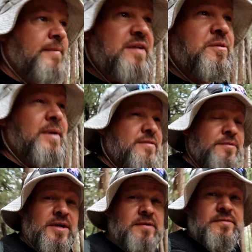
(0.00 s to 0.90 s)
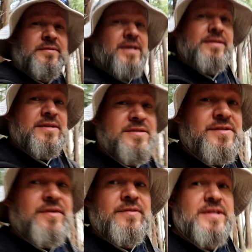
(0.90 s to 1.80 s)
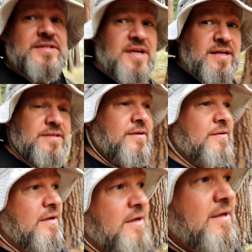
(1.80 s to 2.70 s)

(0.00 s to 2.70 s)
Monumental note, not necessarily a side note.